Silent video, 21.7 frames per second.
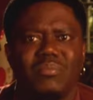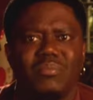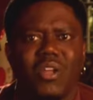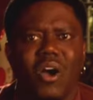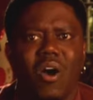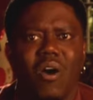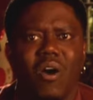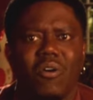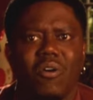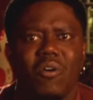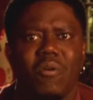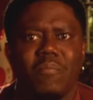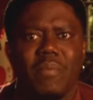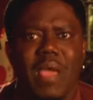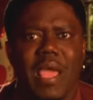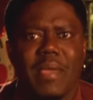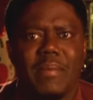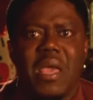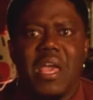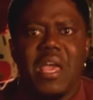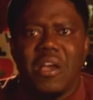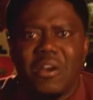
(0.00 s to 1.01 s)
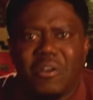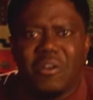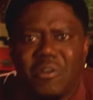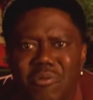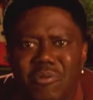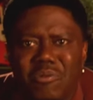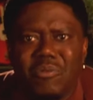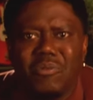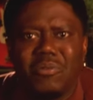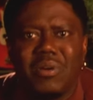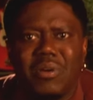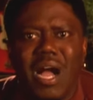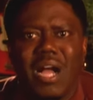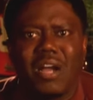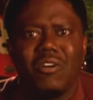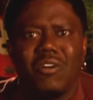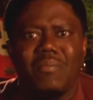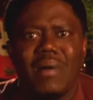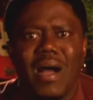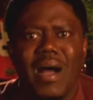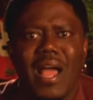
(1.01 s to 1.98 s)
doggone baby. Goo goo gog
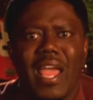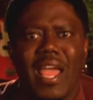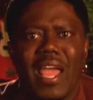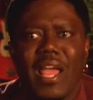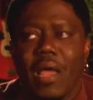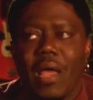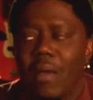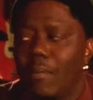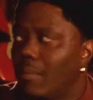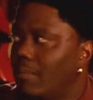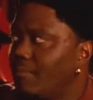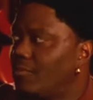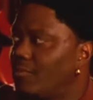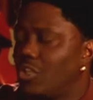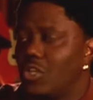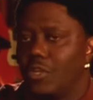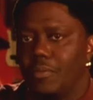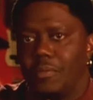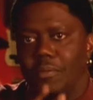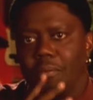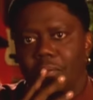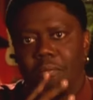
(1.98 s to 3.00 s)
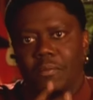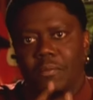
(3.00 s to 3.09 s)
on my ass. Excuse me.